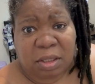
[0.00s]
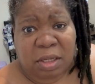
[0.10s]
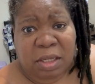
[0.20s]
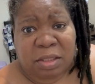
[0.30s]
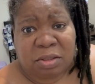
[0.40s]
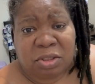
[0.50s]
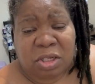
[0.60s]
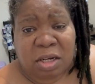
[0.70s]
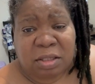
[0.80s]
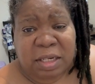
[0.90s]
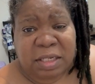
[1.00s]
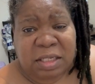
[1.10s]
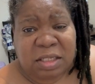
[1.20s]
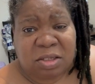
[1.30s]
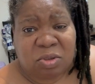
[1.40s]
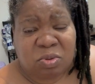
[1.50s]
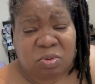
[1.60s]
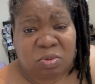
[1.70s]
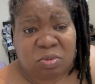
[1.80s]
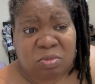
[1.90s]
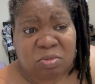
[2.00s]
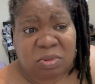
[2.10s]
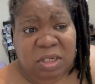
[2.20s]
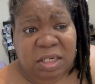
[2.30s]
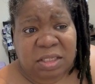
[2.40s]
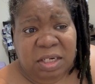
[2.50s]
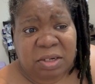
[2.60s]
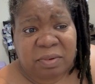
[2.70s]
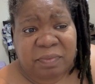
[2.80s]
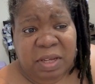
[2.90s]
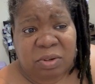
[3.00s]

And the young lady who takes care of that,